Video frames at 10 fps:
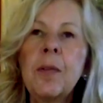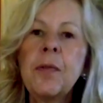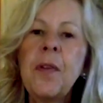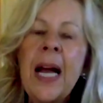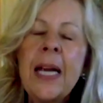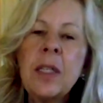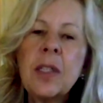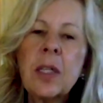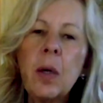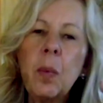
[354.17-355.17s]
find
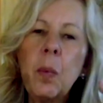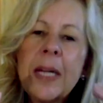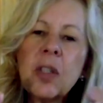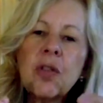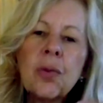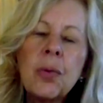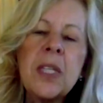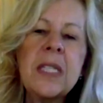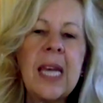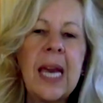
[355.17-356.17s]
what's true
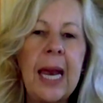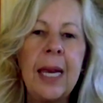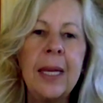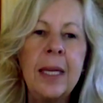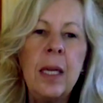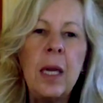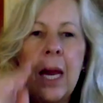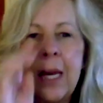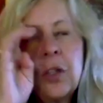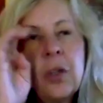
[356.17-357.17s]
today
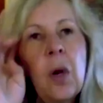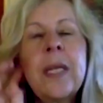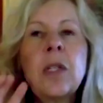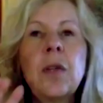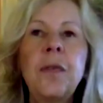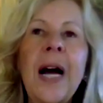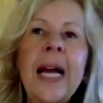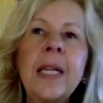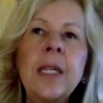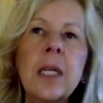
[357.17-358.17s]
and you're going to
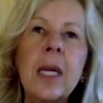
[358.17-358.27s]
find